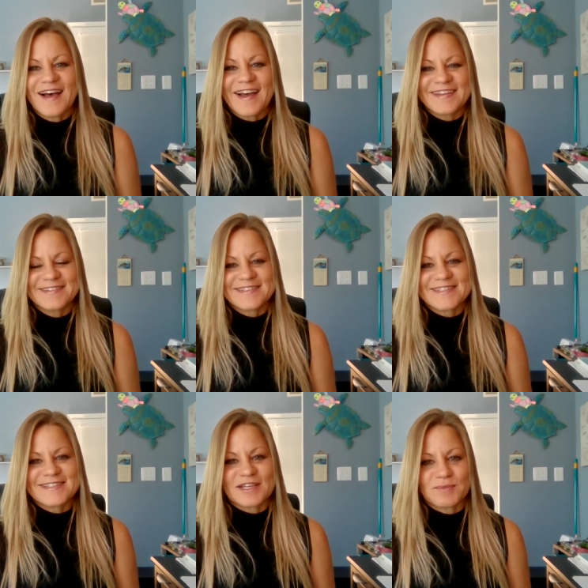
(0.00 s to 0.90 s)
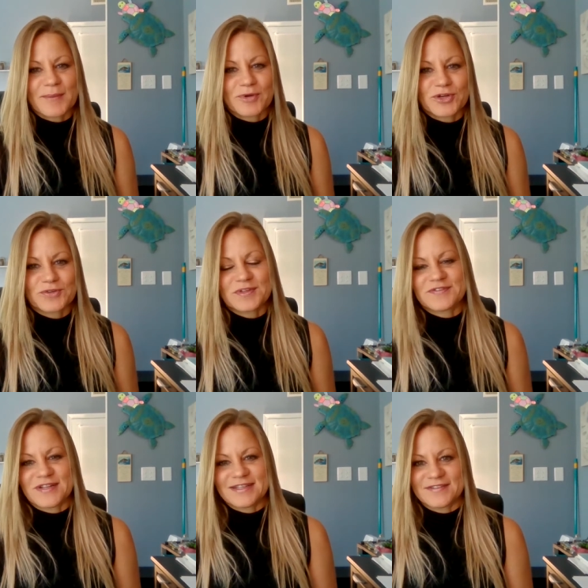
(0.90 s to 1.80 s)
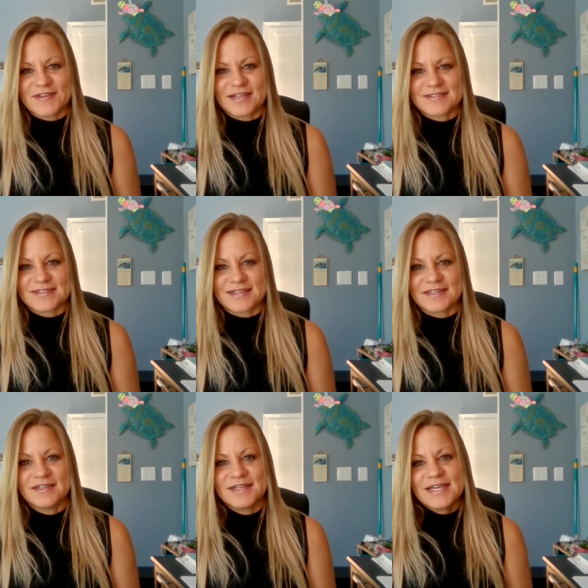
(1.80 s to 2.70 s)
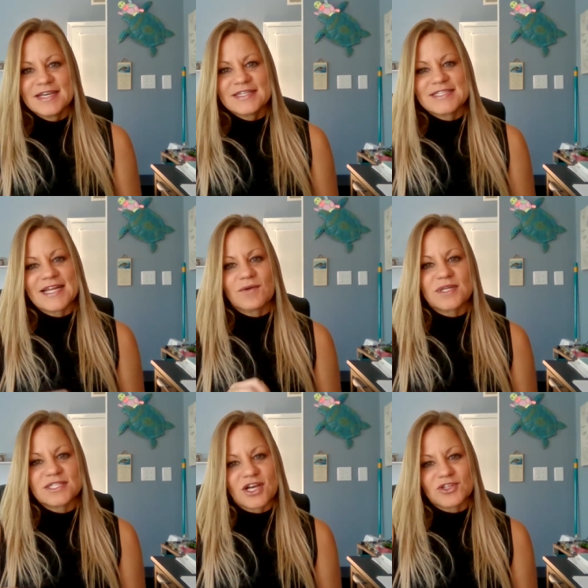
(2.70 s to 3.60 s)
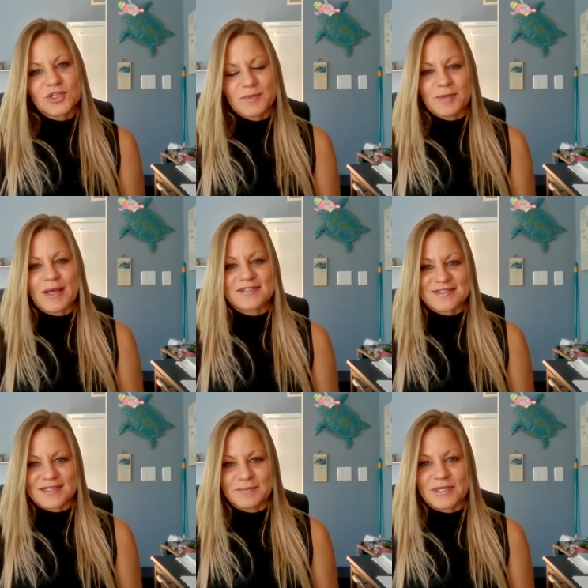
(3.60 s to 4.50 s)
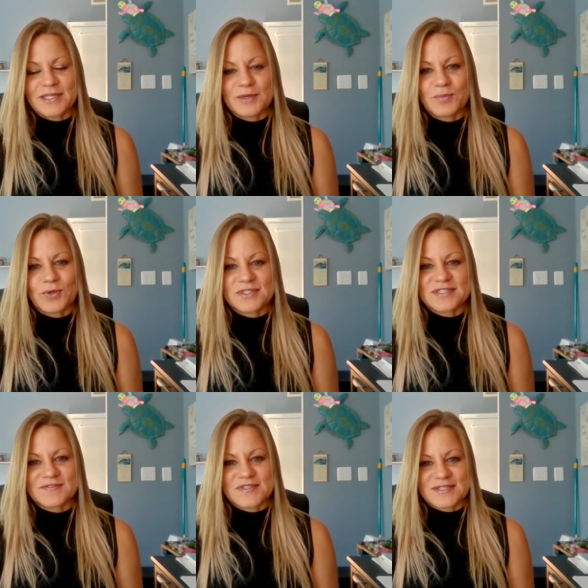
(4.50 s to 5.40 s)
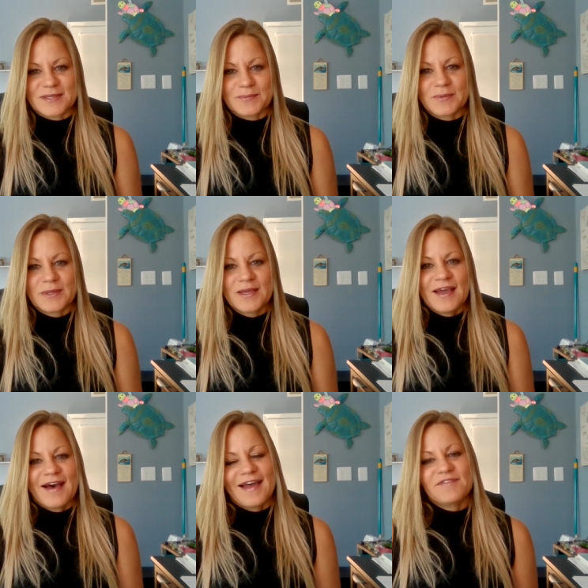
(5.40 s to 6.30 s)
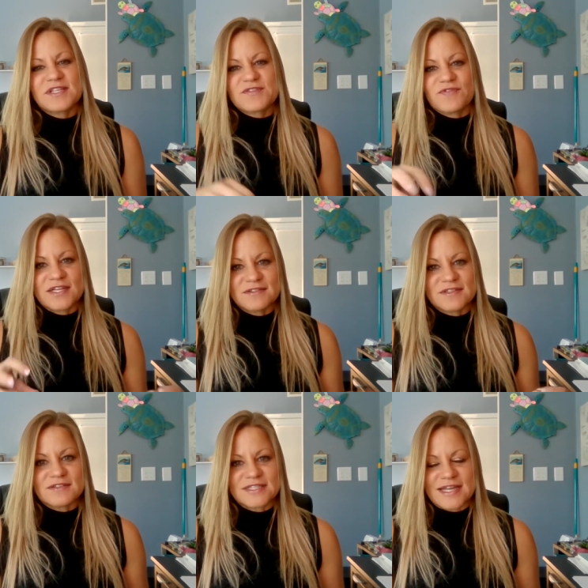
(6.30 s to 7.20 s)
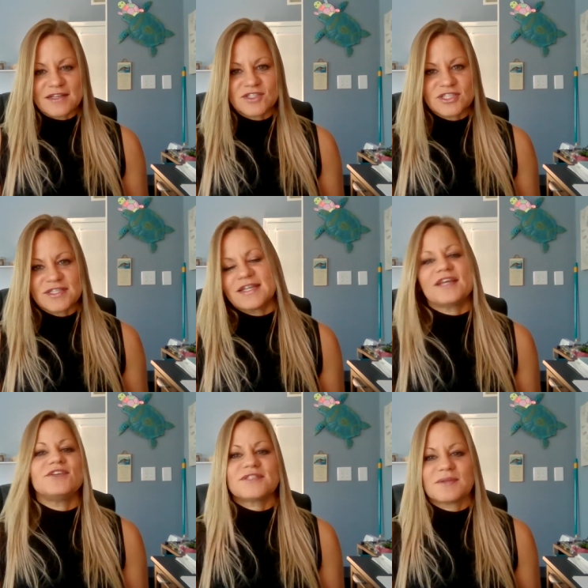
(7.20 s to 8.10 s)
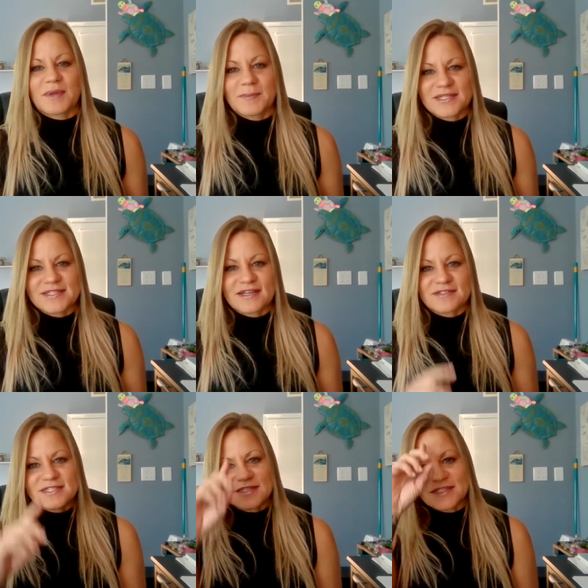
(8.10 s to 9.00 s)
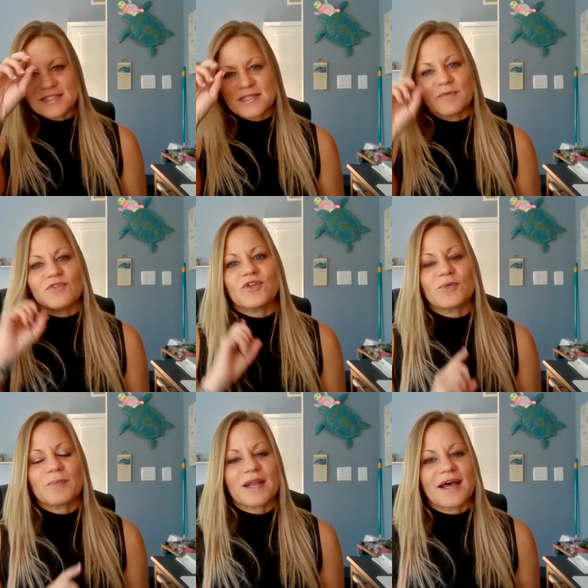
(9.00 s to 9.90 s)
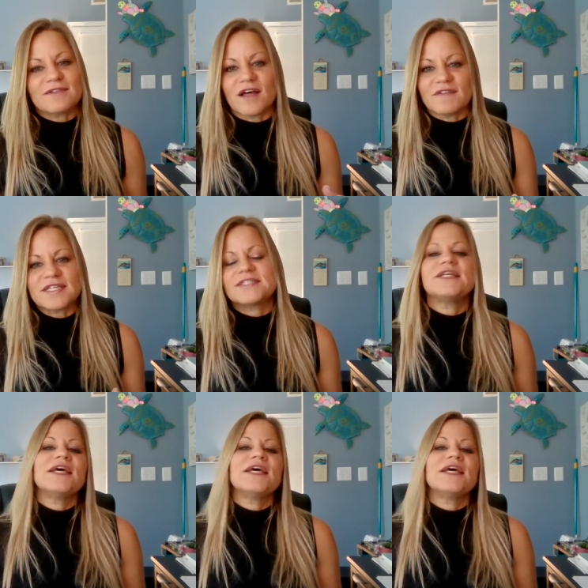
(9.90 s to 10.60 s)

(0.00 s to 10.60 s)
Hi, this is Kim Leppert with Flyleaf Counseling. Today I want to talk a little bit about sleep and the importance of sleep. I have this funny little analogy that I use, and maybe it sounds silly to some of you, but I love it,